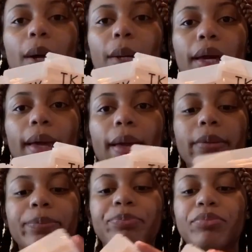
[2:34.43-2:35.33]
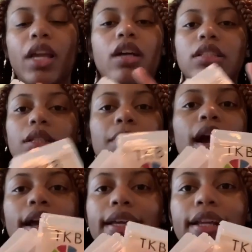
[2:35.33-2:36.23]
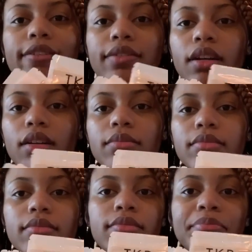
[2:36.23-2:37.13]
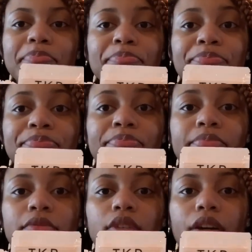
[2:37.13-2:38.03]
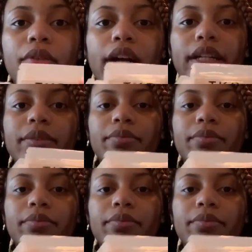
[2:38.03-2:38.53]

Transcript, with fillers: Okay, y'all see where I get it from. All right,